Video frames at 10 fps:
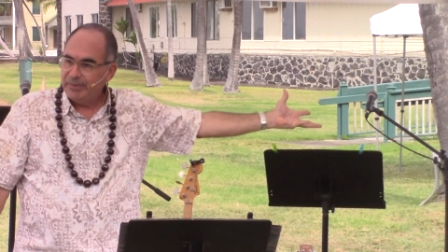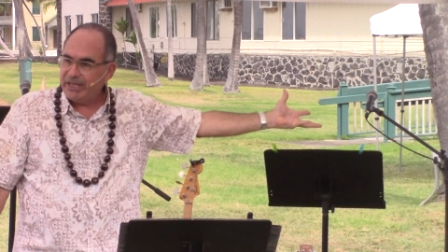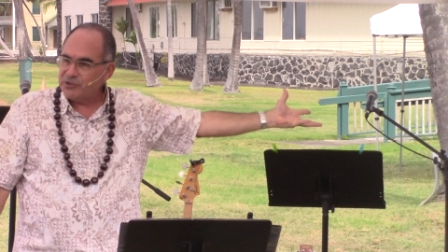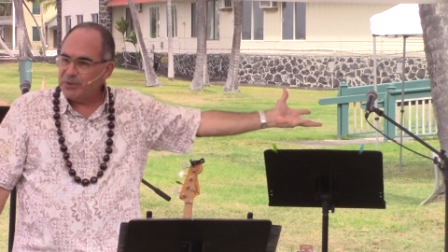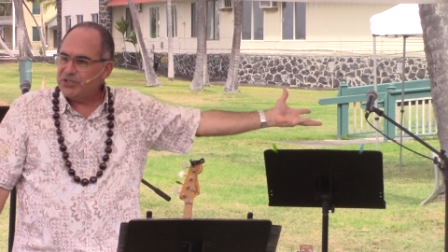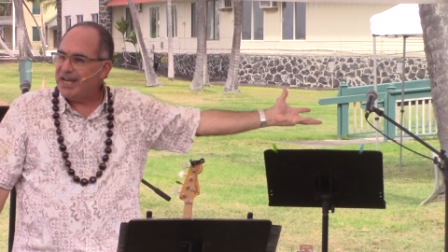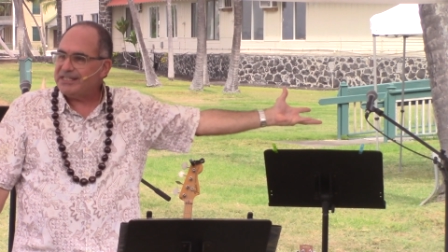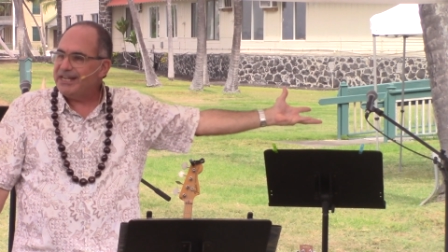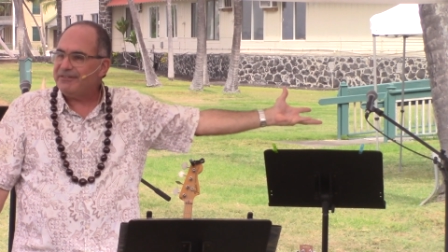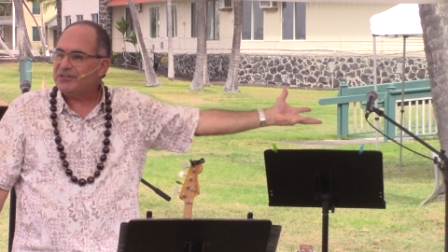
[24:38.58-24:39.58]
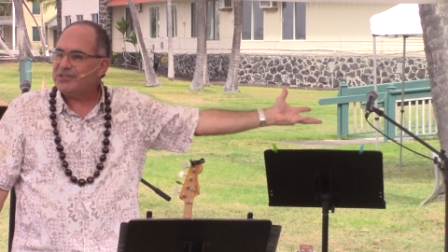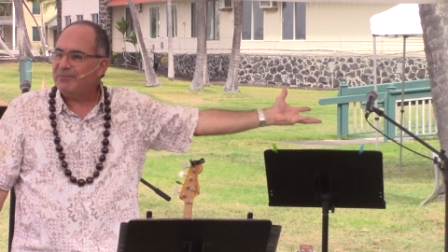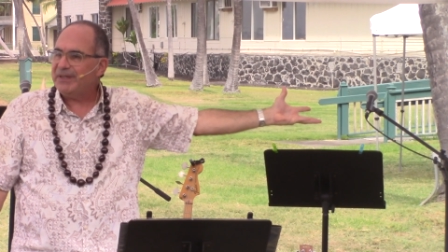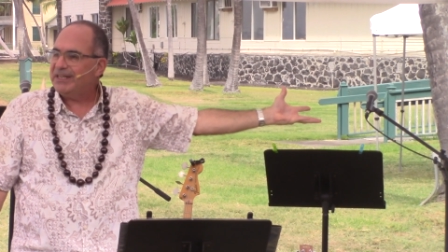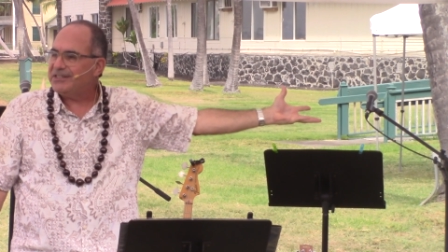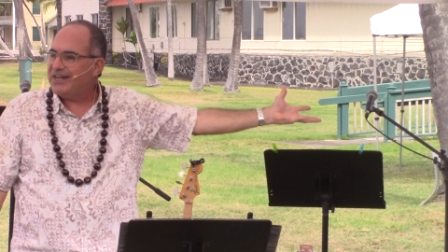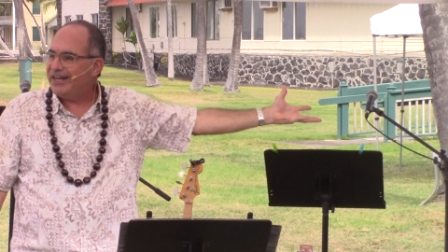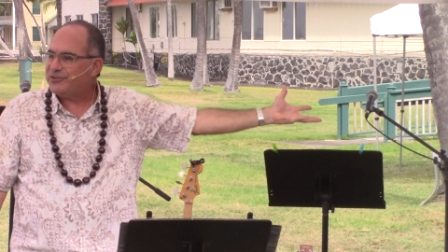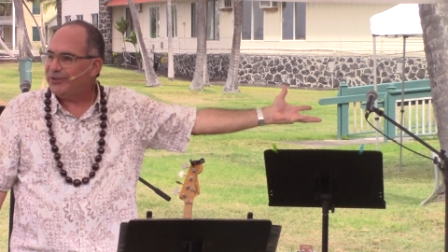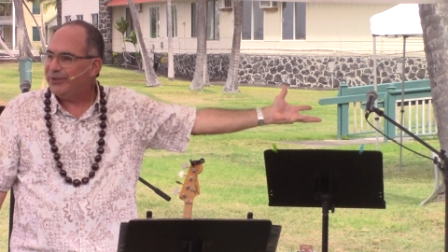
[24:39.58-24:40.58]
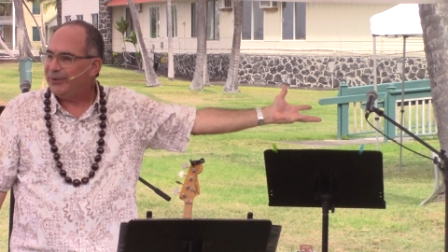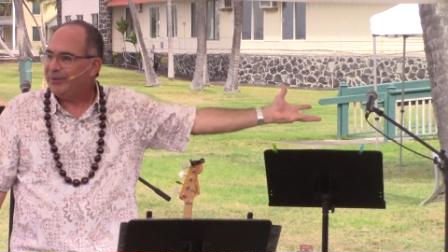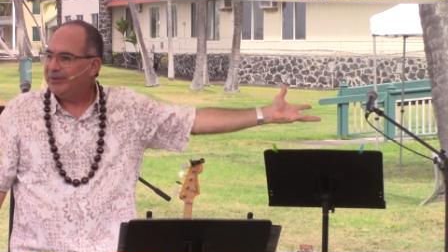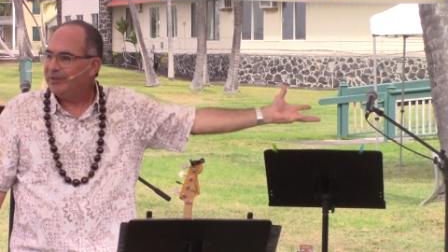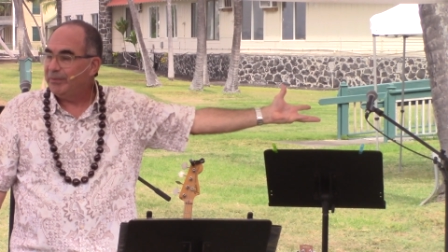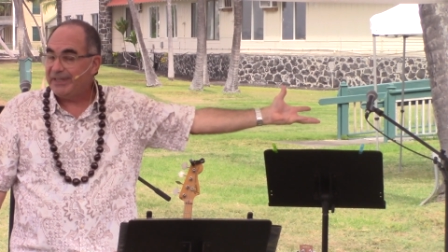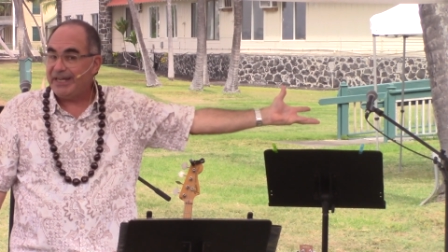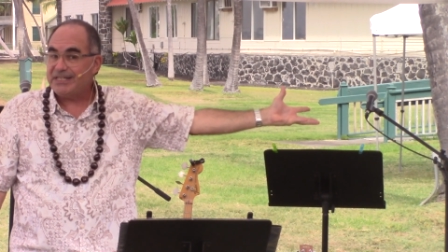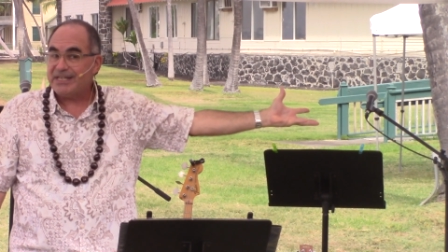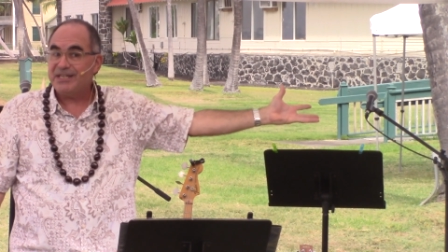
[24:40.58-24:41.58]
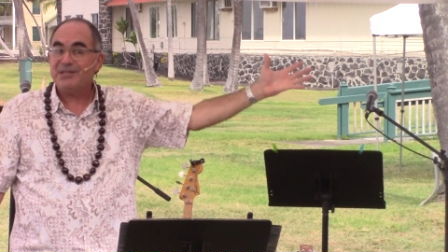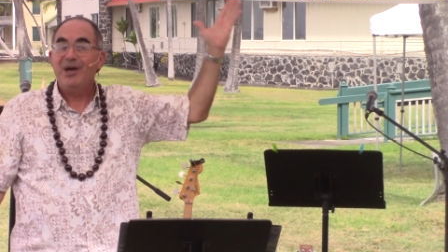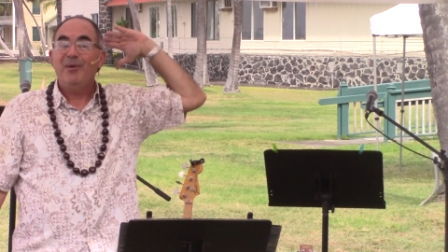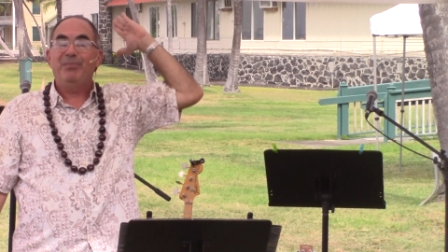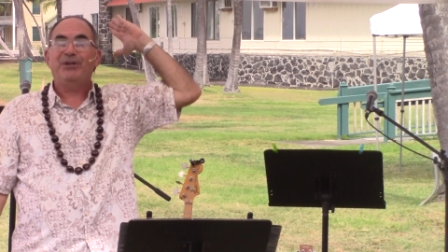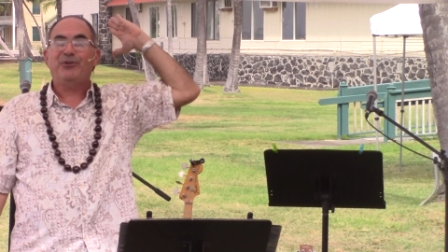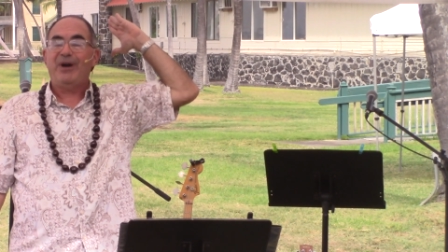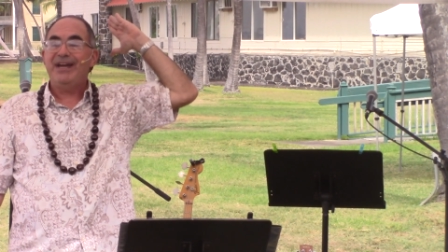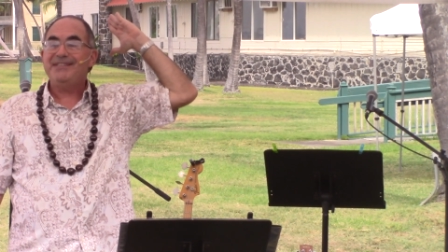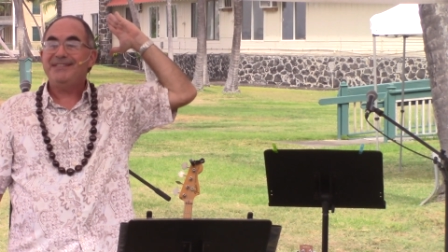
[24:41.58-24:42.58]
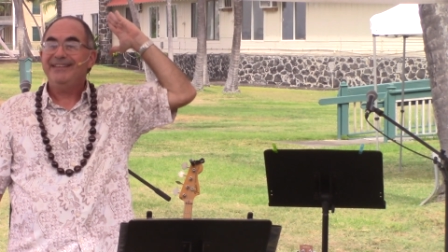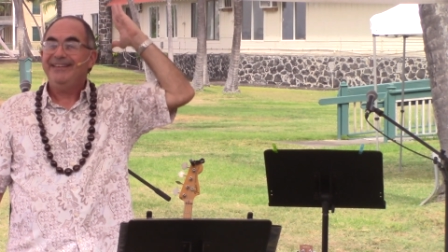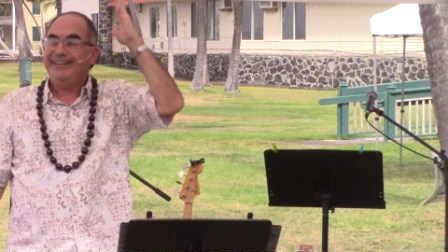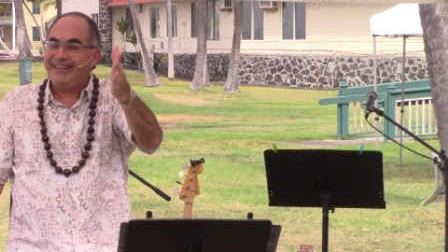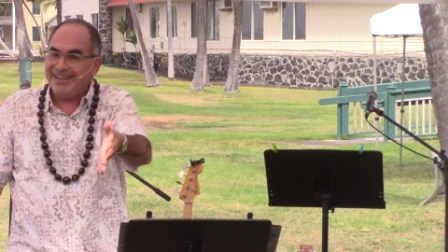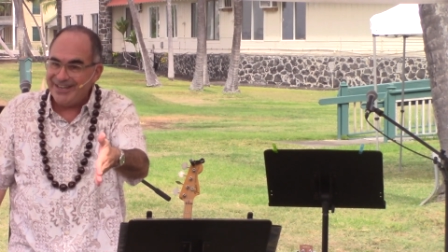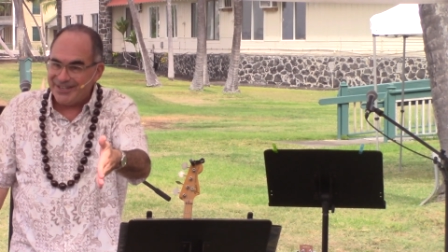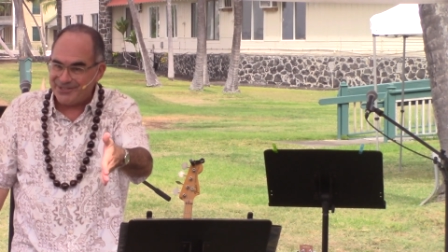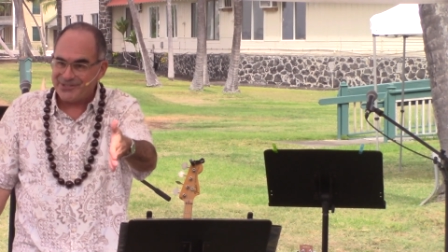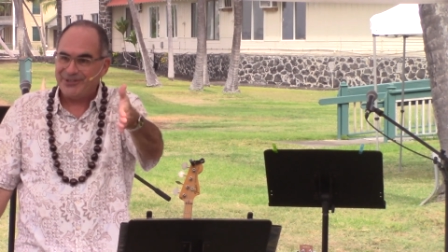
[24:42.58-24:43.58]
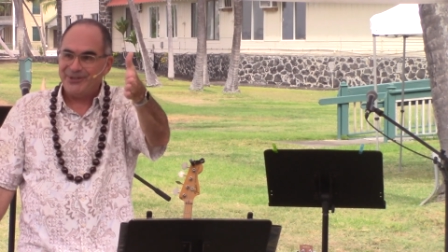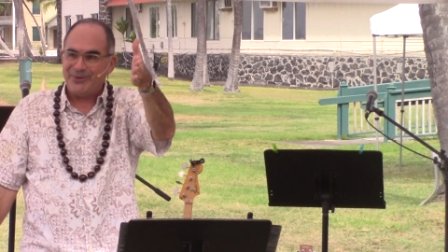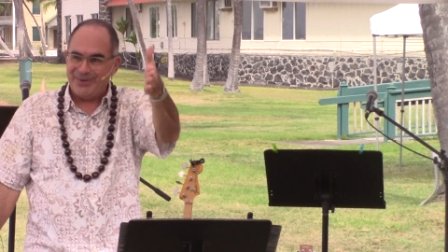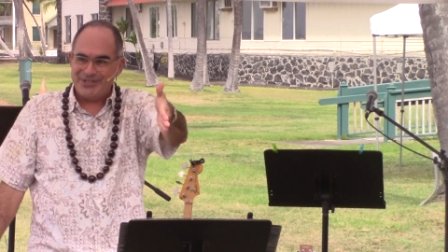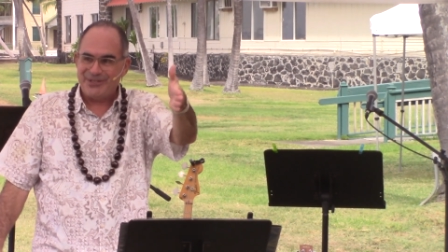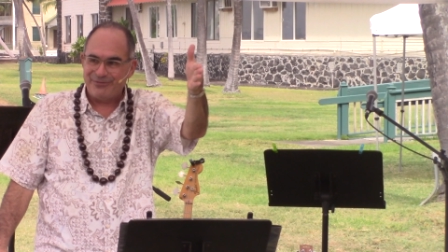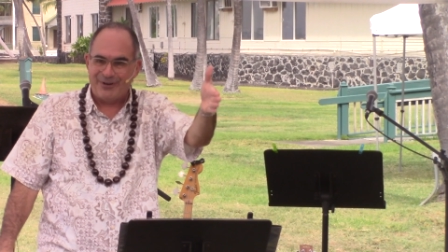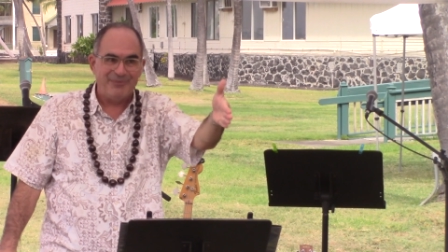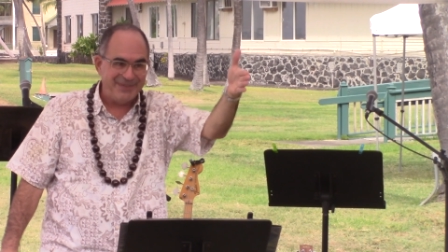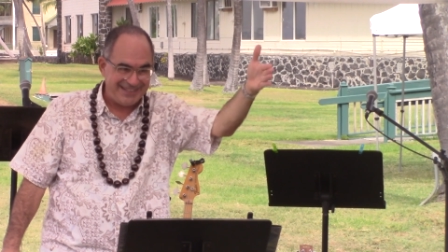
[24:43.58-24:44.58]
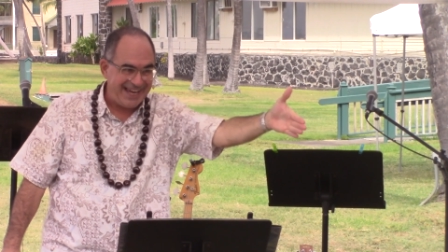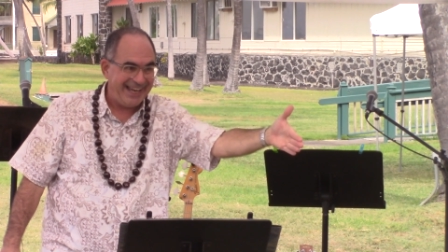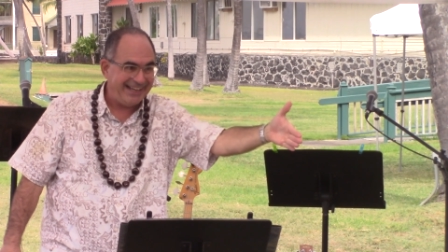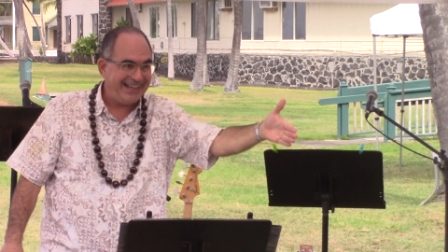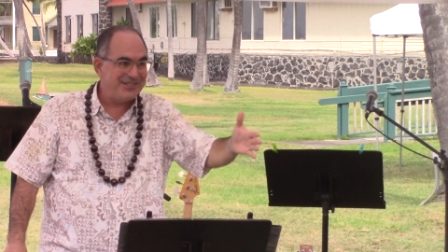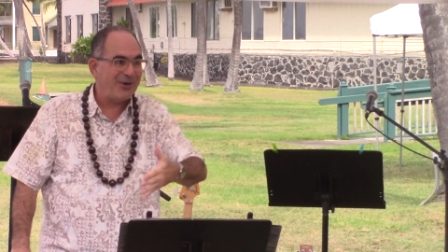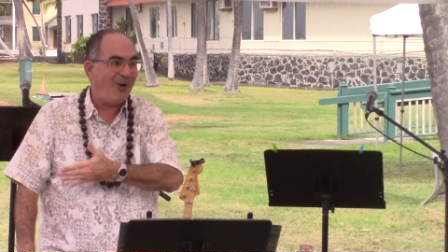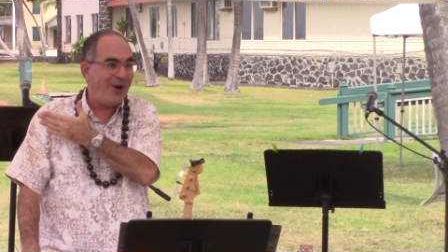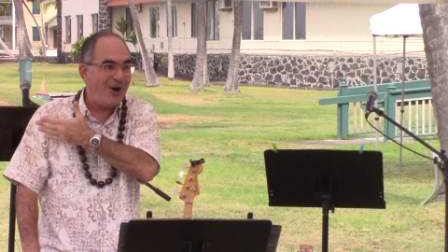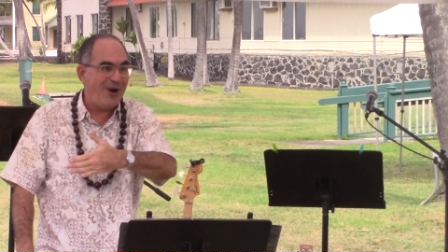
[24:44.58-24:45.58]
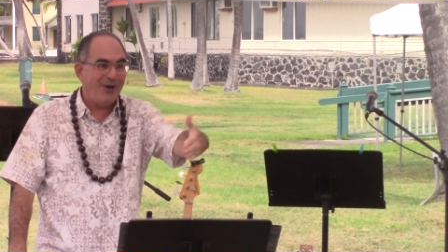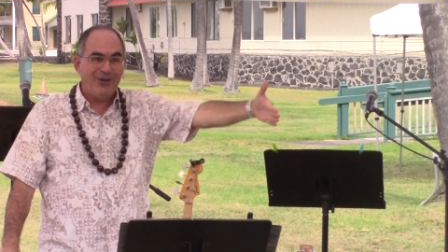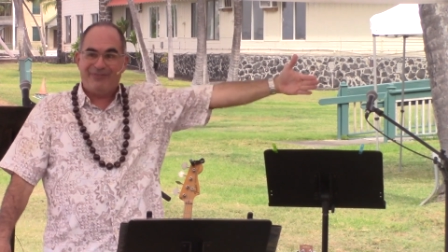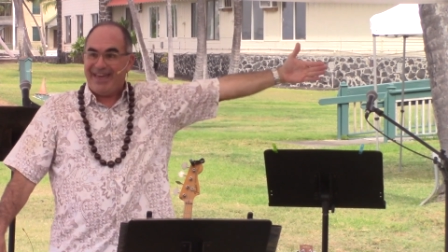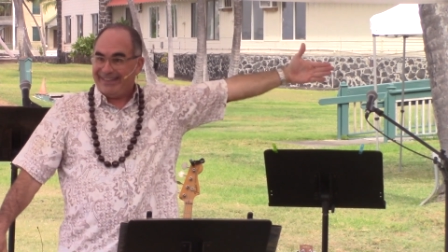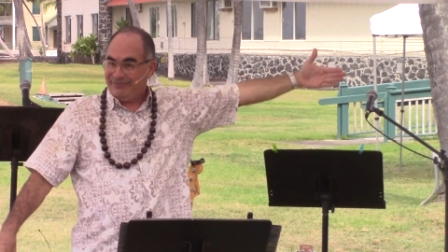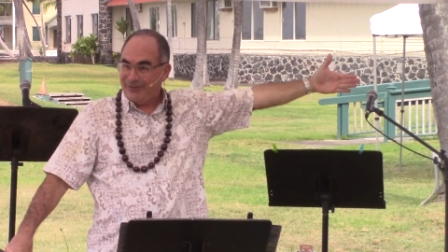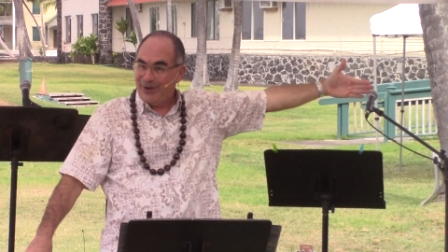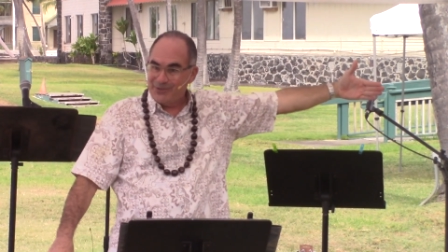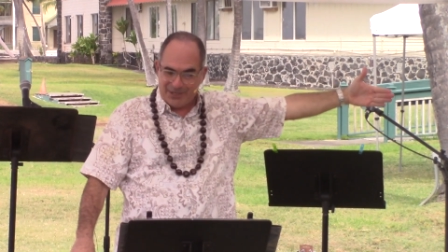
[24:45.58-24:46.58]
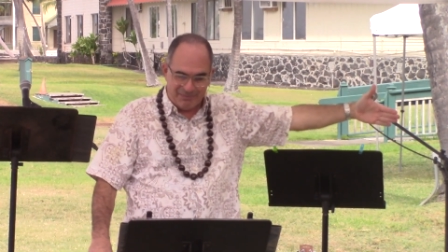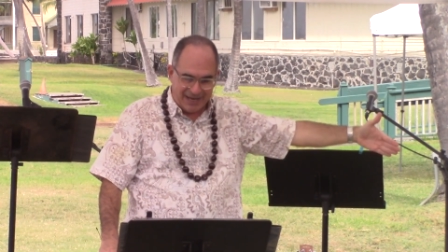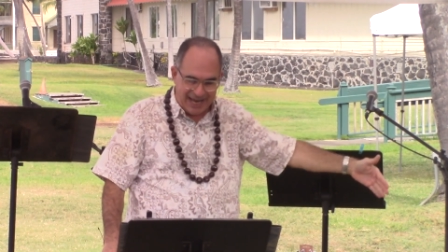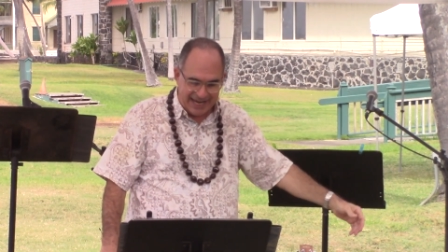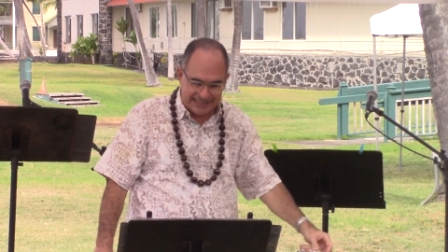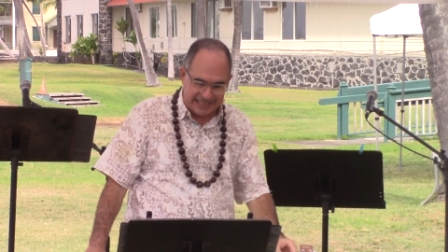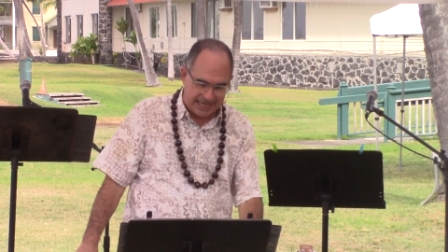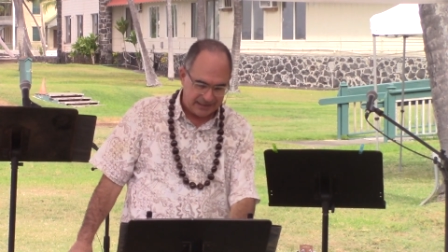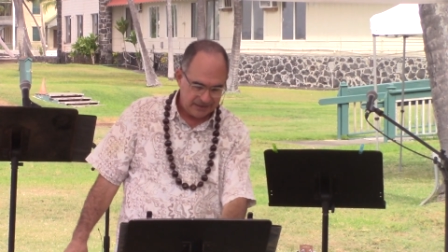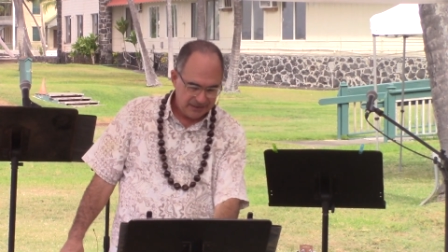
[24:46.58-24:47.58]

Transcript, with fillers: Because we're chasing after something that's not true. But then he says, but Christ is risen from the dead. And so all of that falls in behind that.